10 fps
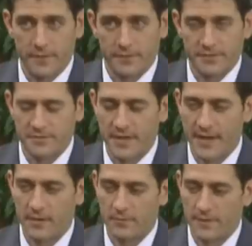years.
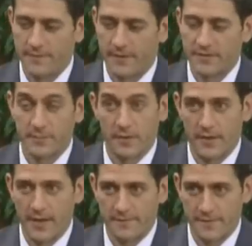Now I think it's about
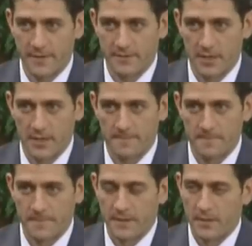half that time.
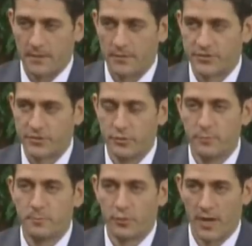There's
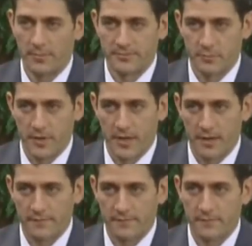2 problems we
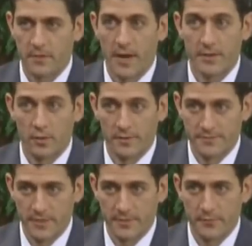have, and I call them
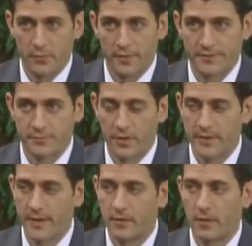tipping points. Right
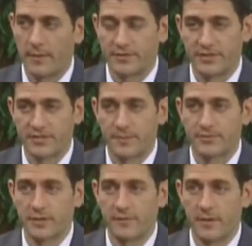now, about
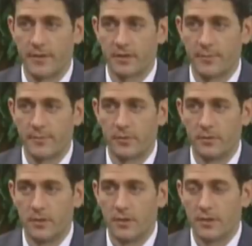60% of the American
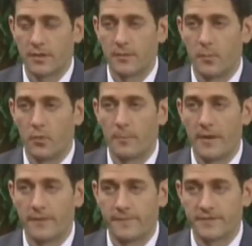people get more
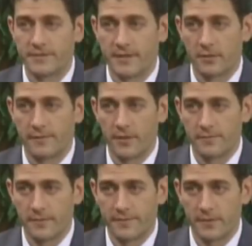benefits and dollar value
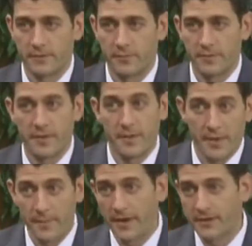from the federal government than they
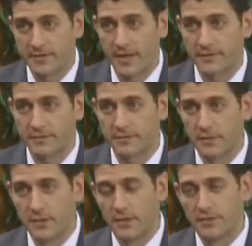pay back in taxes.
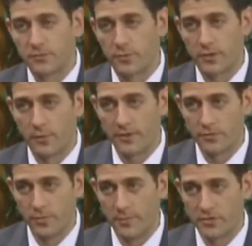So we're going
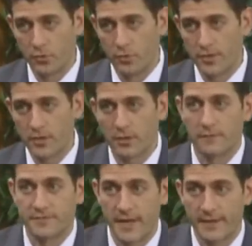to a majority
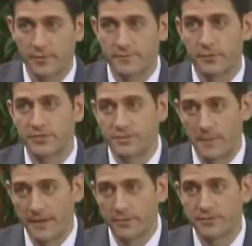of takers versus
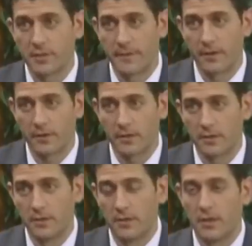makers in
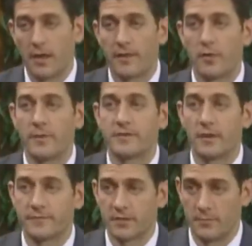America, and that will be
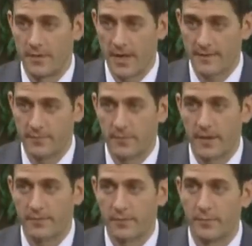tough to come back from
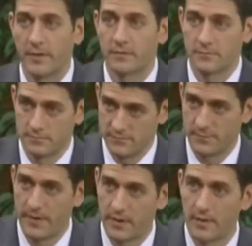that. They'll be
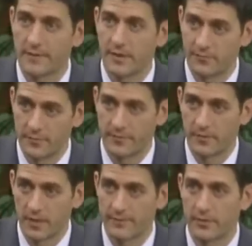dependent on the government for
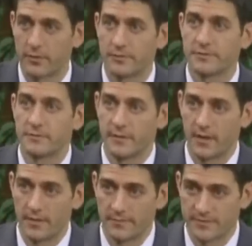their livelihoods
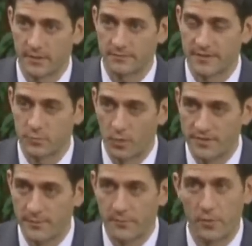than on themselves. That's one
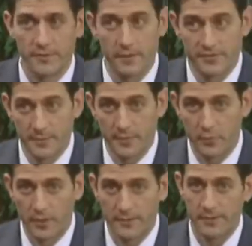tipping point. The other tipping
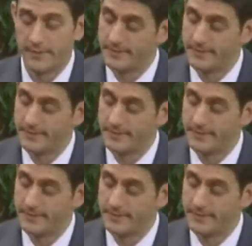point